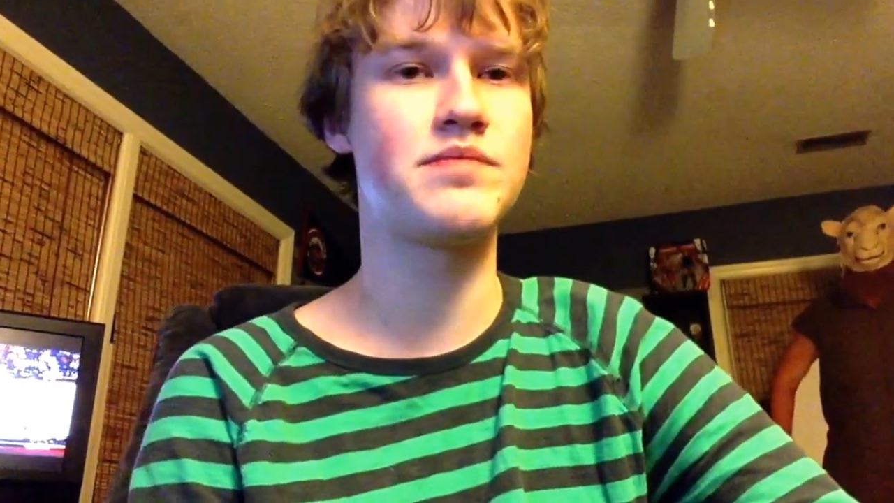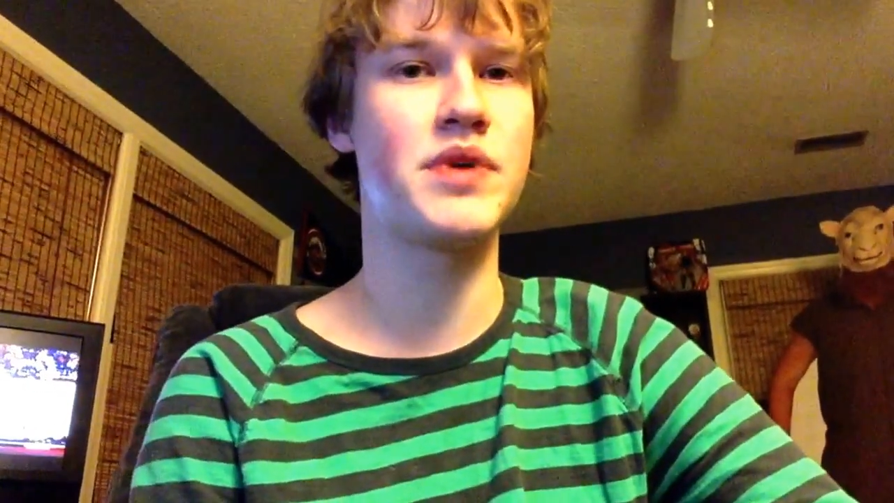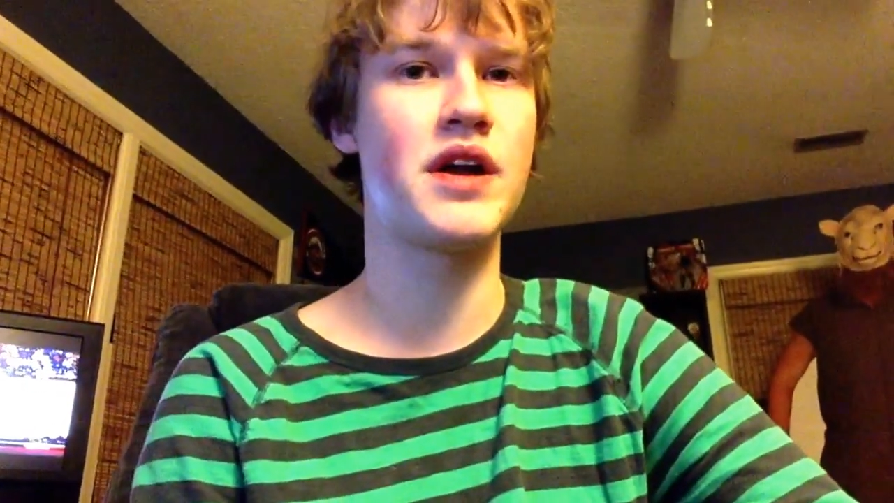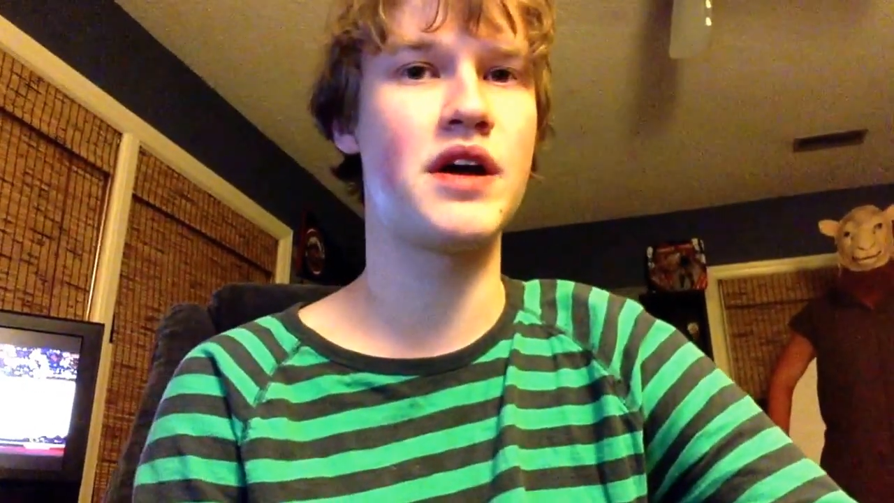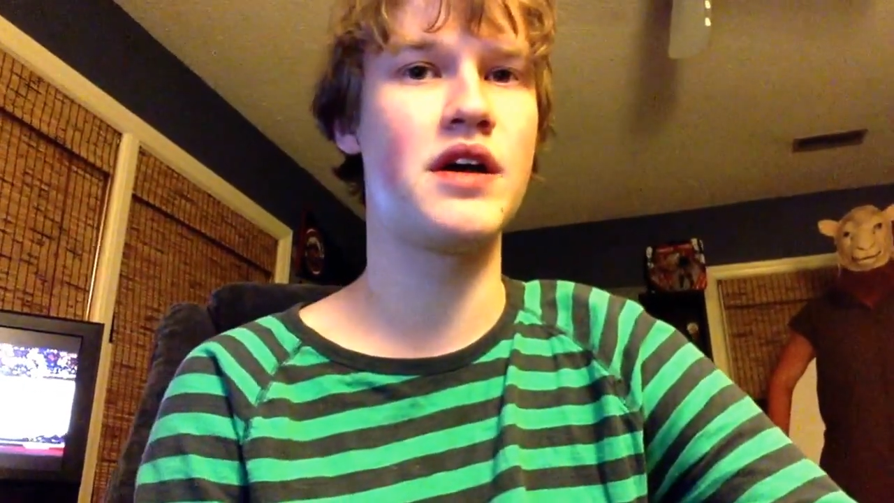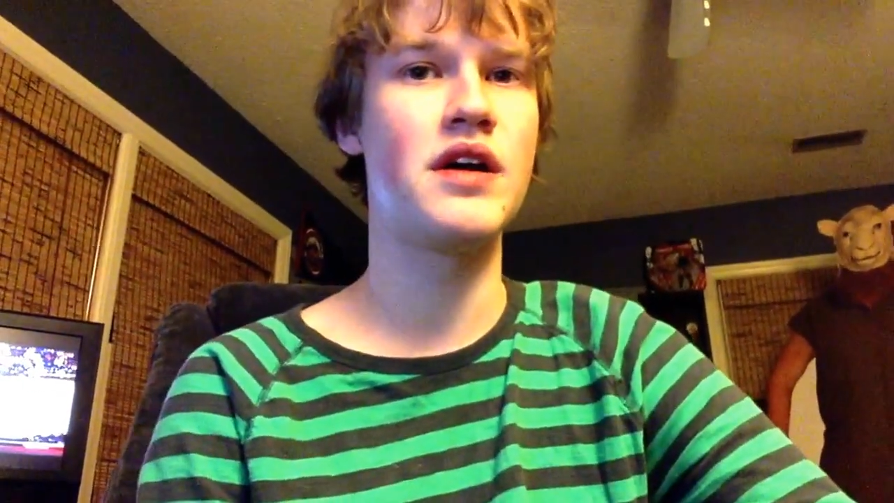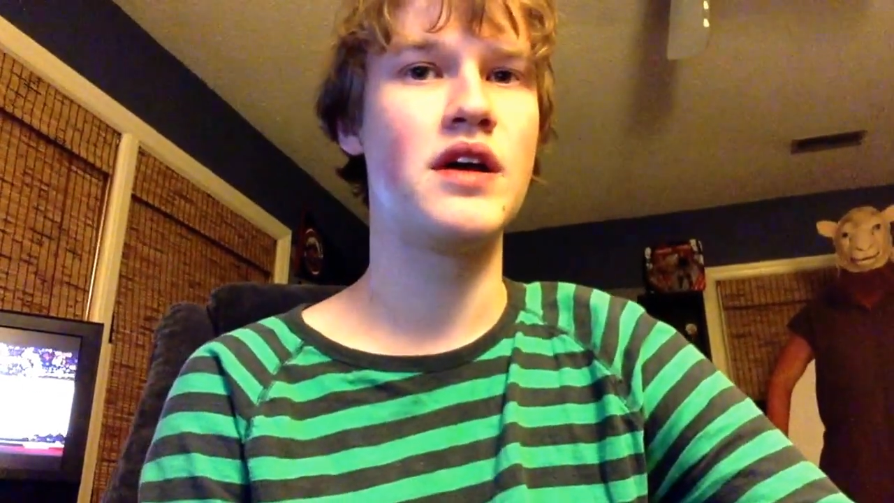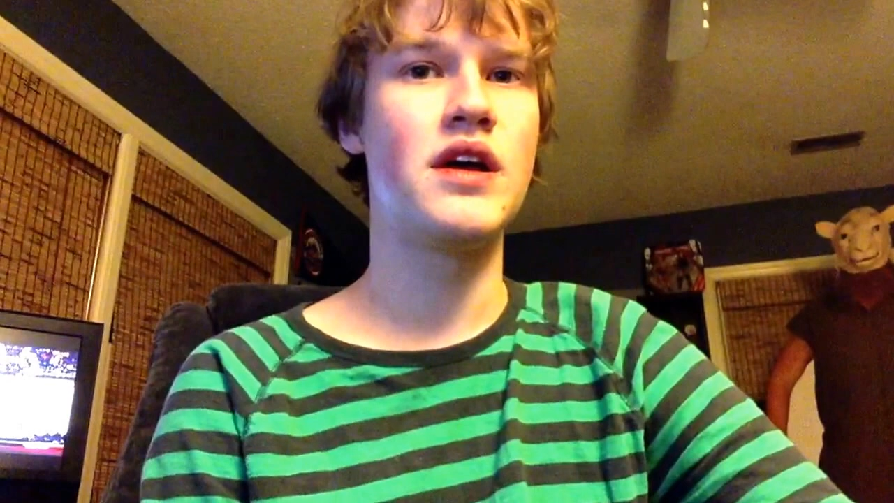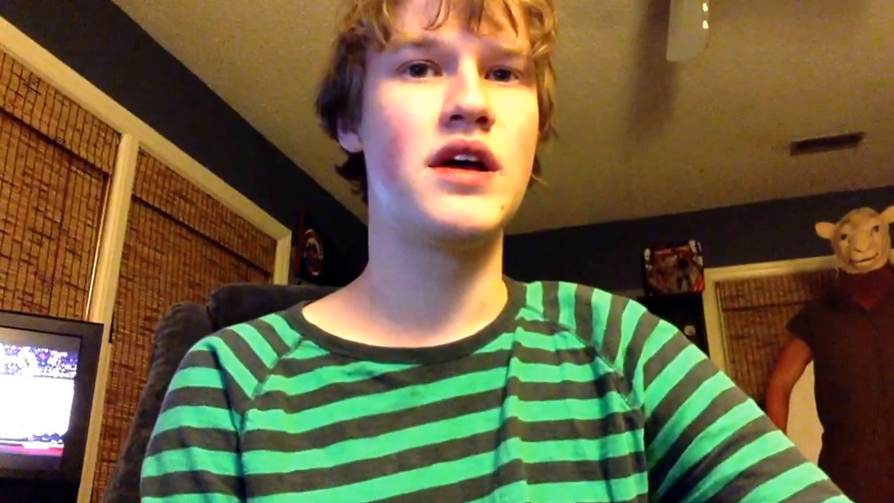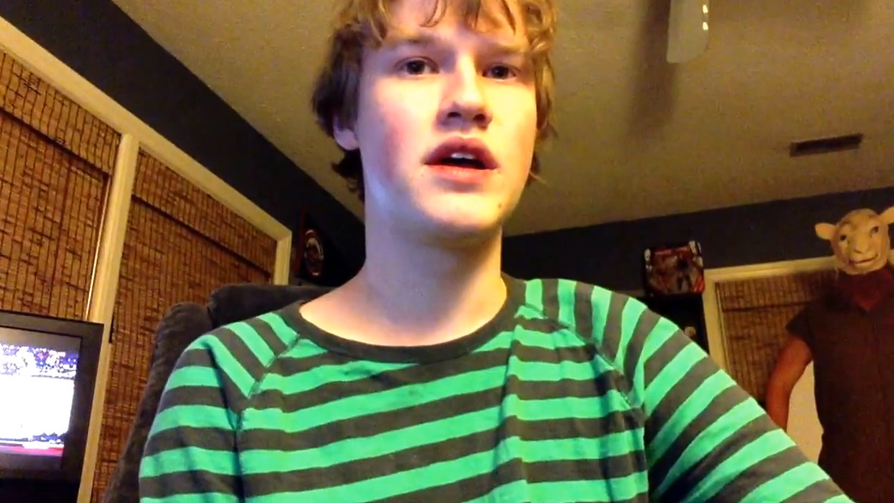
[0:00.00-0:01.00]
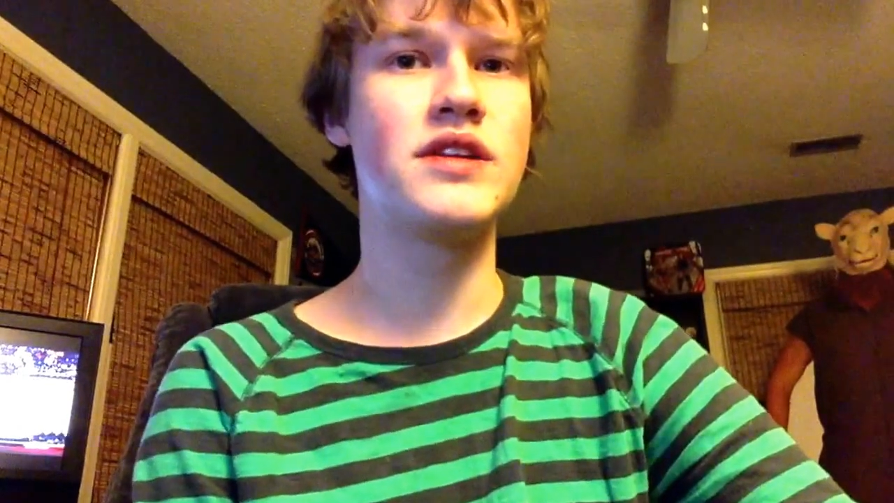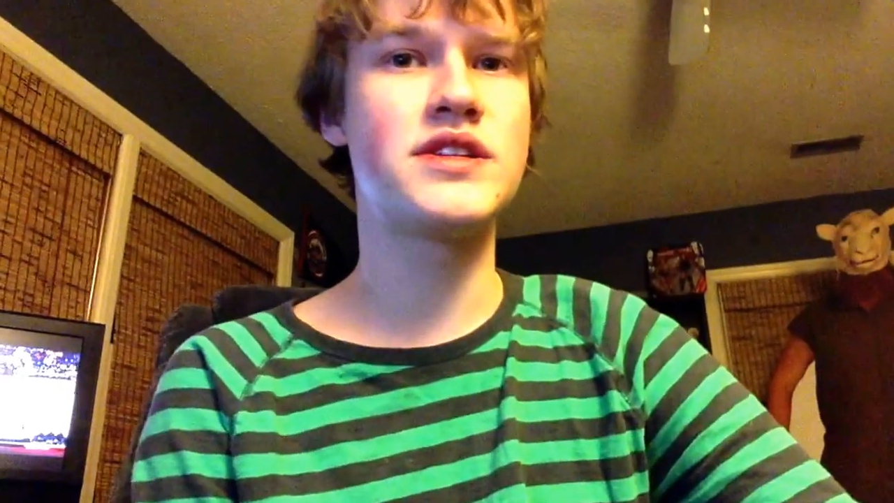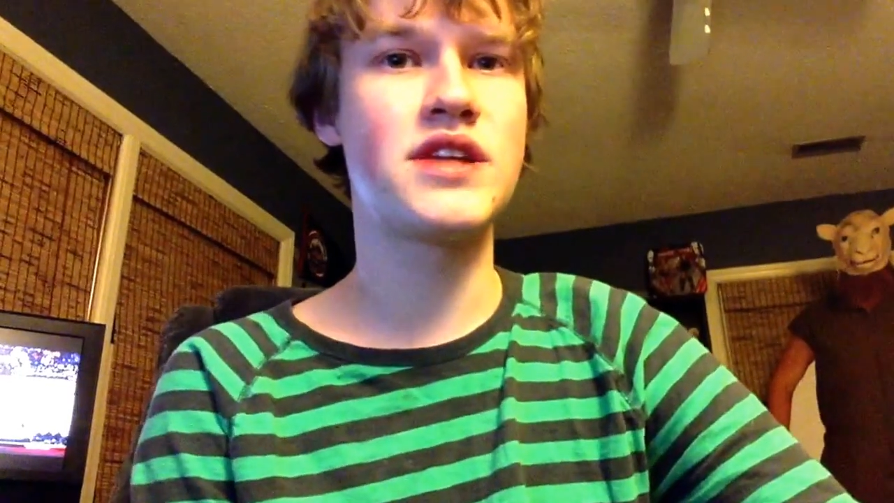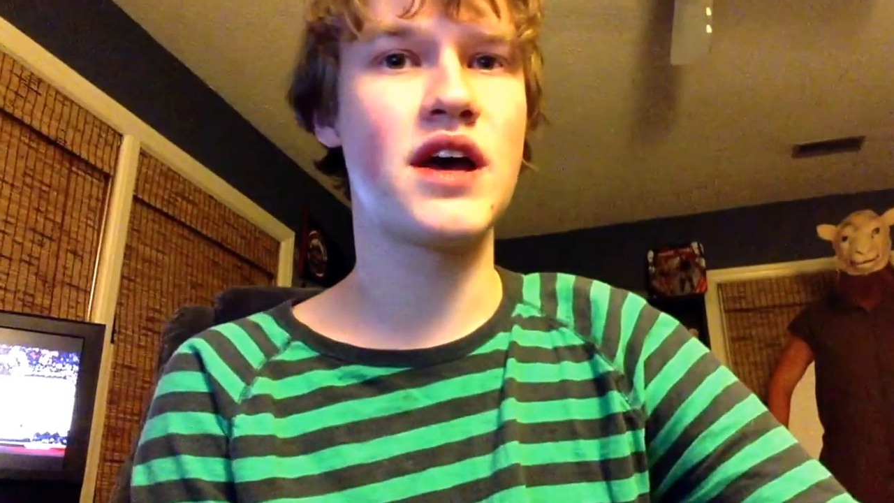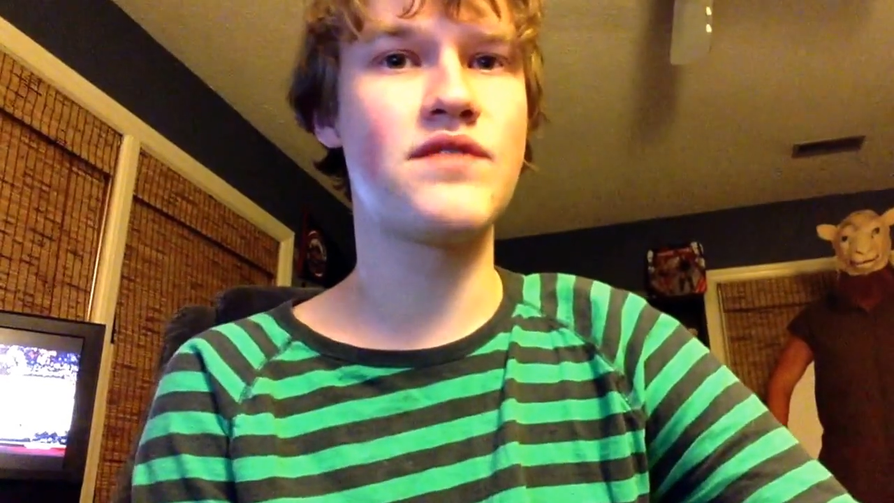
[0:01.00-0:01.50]
But good
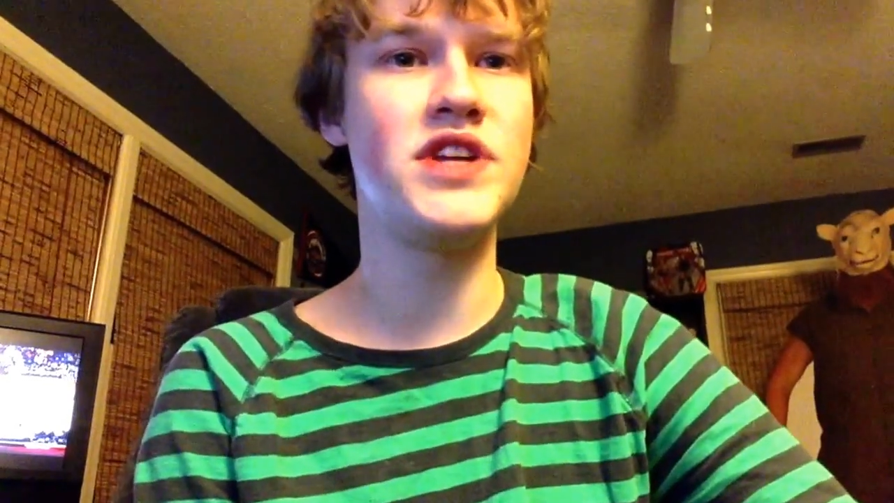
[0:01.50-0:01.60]
stuff.